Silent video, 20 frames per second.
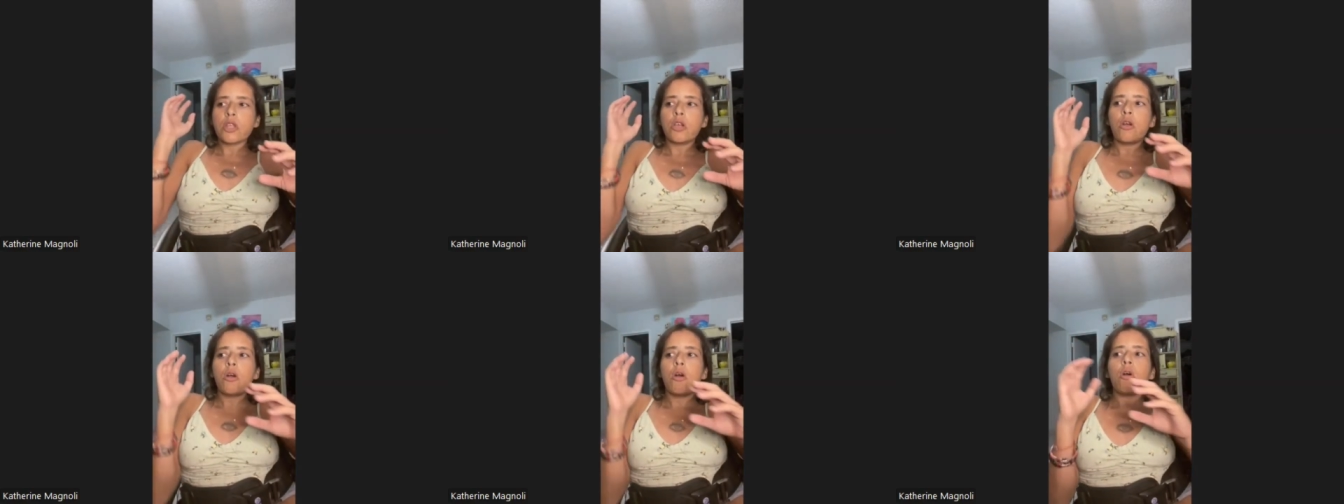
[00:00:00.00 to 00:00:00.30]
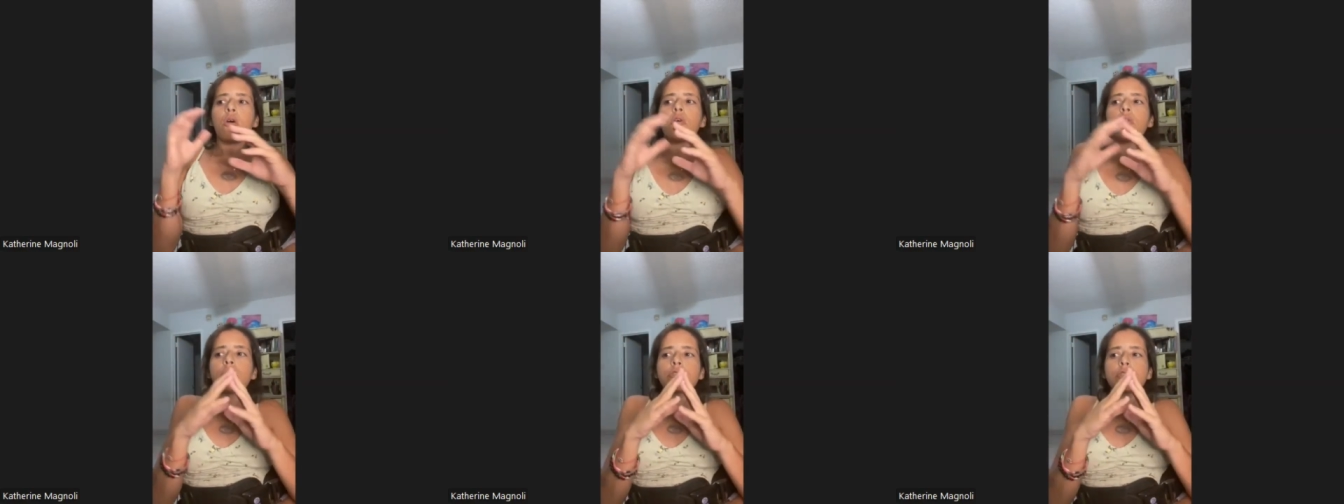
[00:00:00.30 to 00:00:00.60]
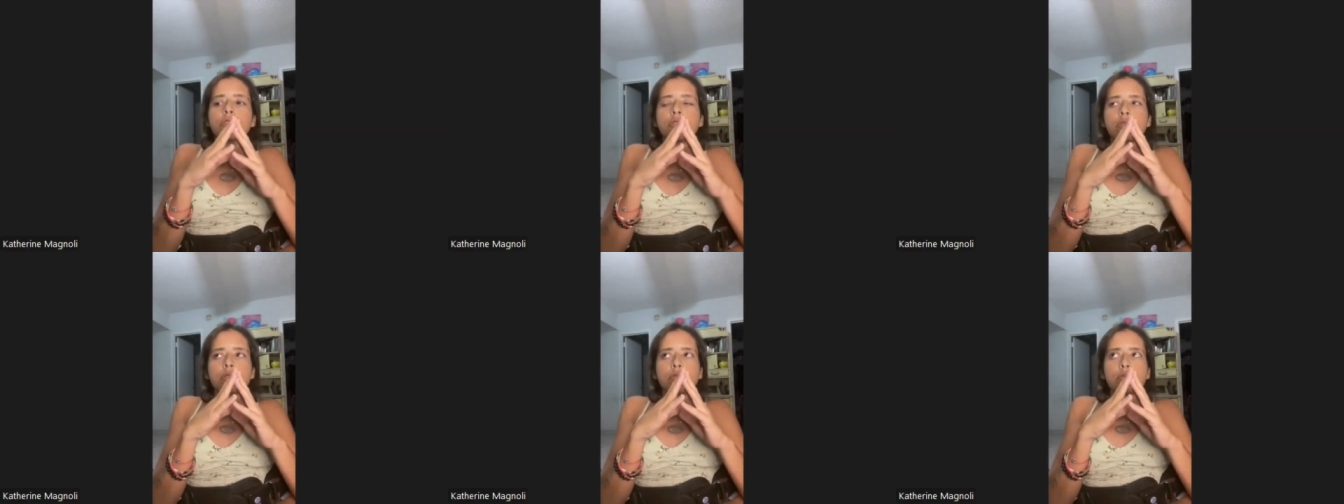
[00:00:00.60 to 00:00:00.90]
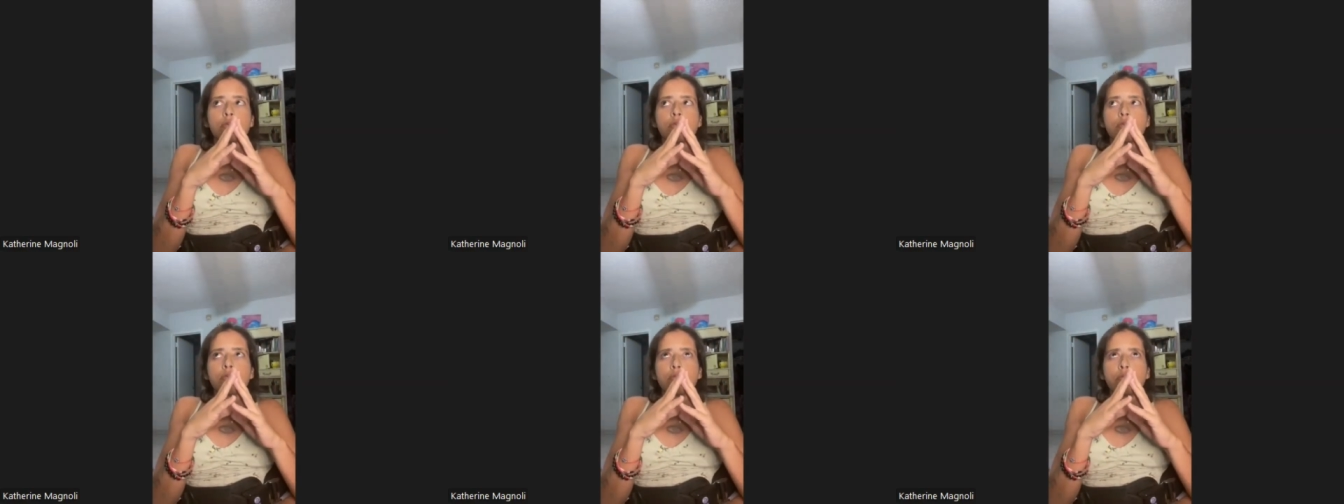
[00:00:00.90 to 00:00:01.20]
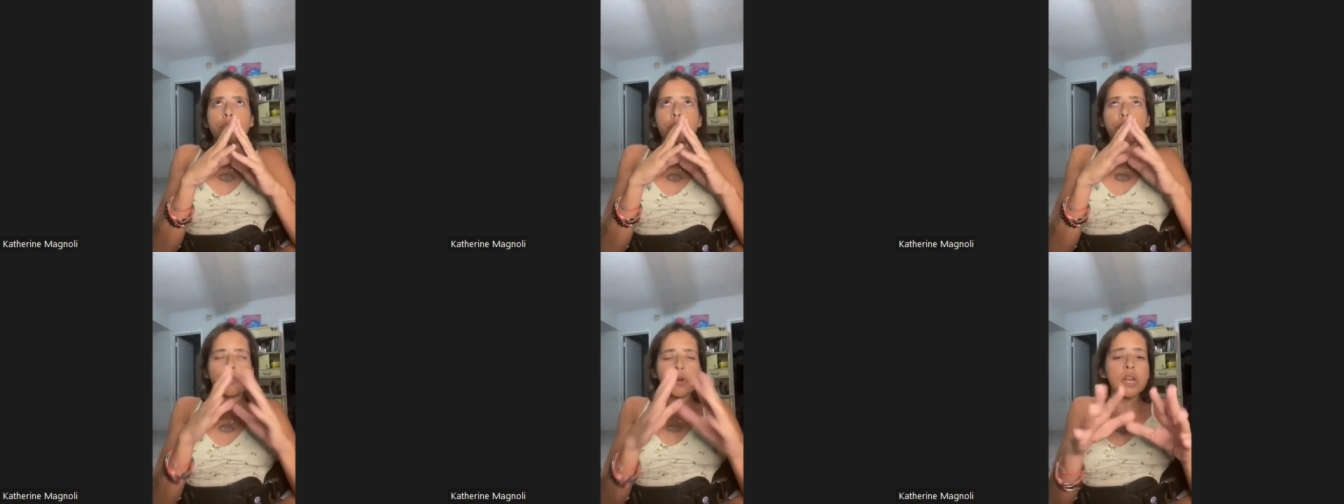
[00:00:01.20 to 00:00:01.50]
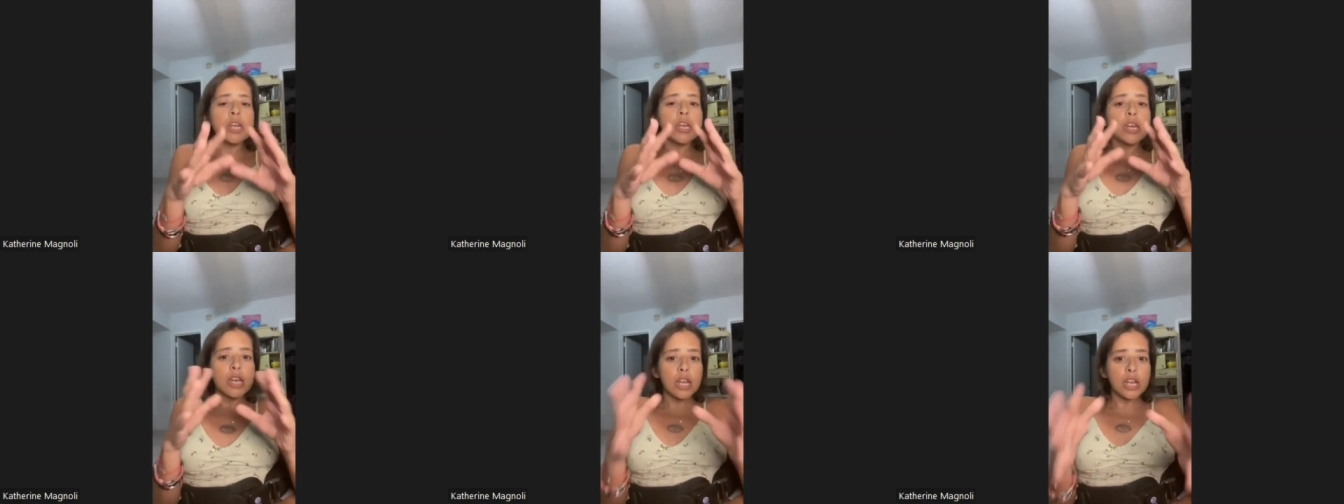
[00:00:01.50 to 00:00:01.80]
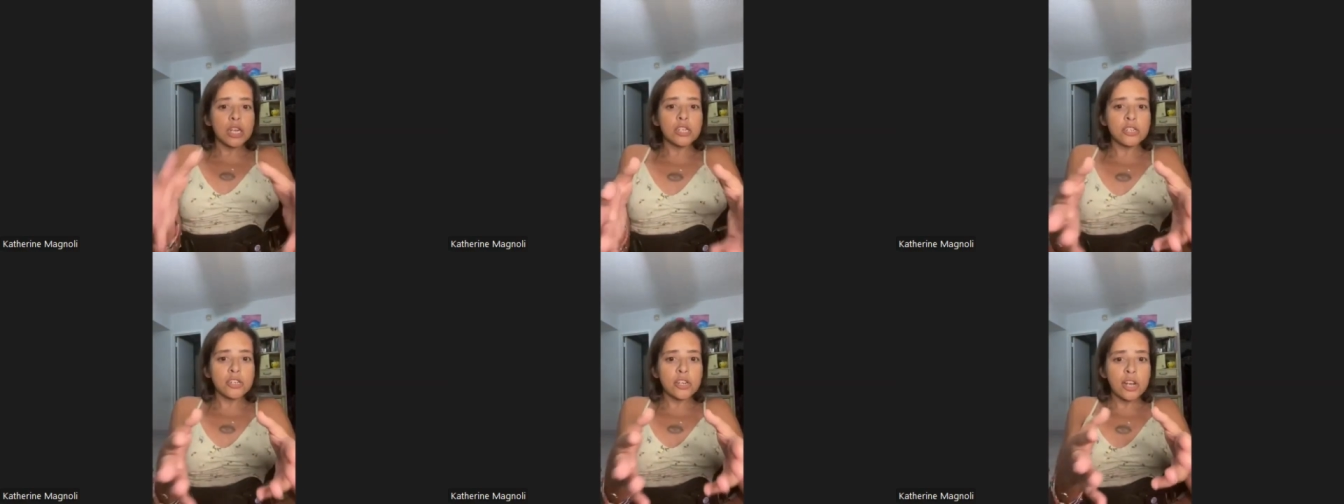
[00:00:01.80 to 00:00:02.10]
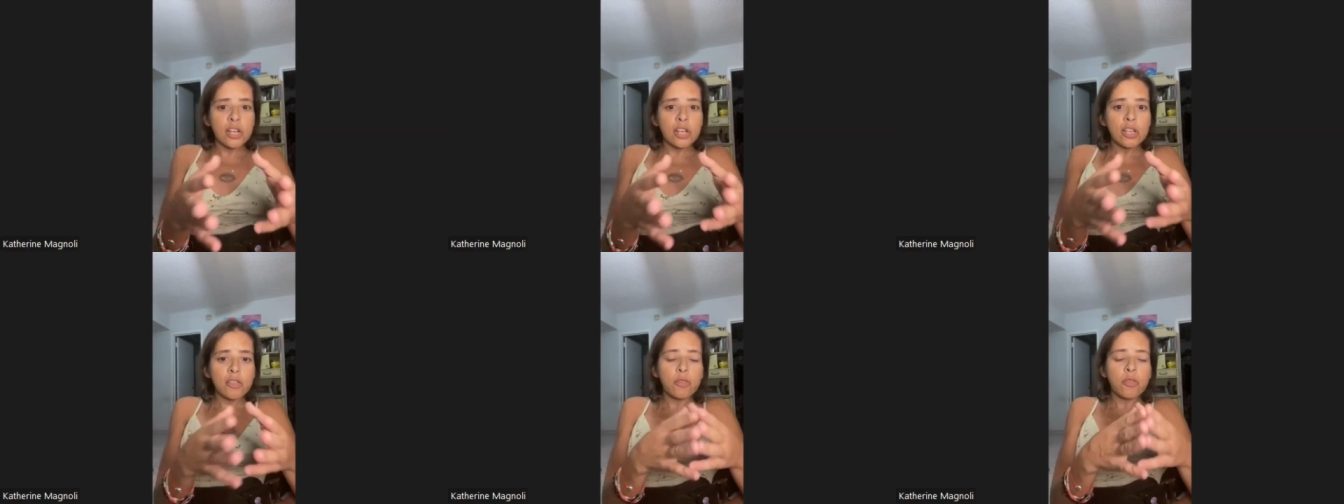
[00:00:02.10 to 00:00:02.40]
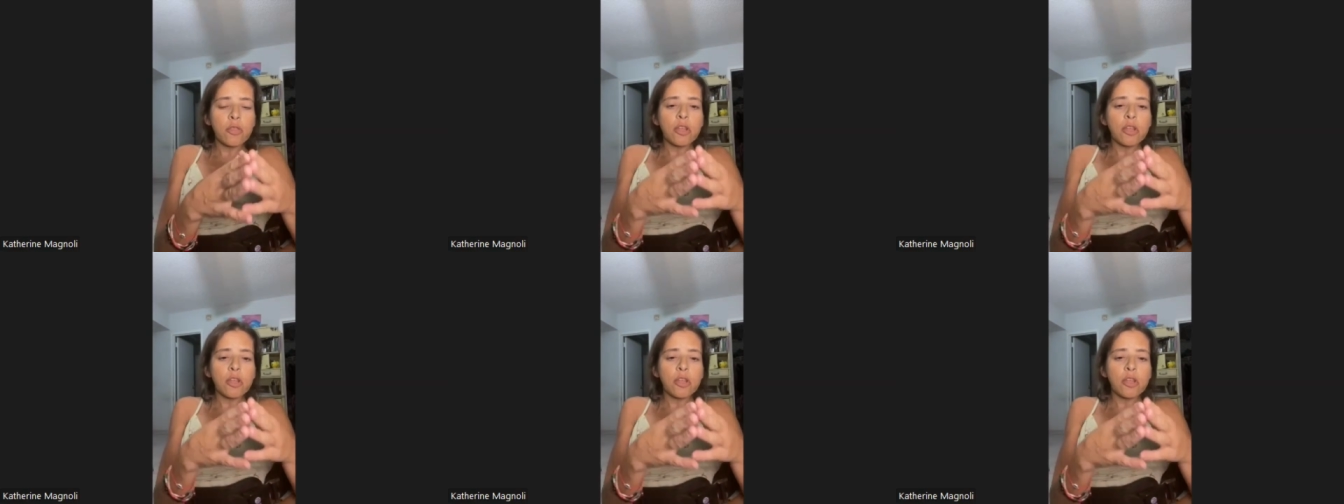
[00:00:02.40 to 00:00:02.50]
called Print Ninja.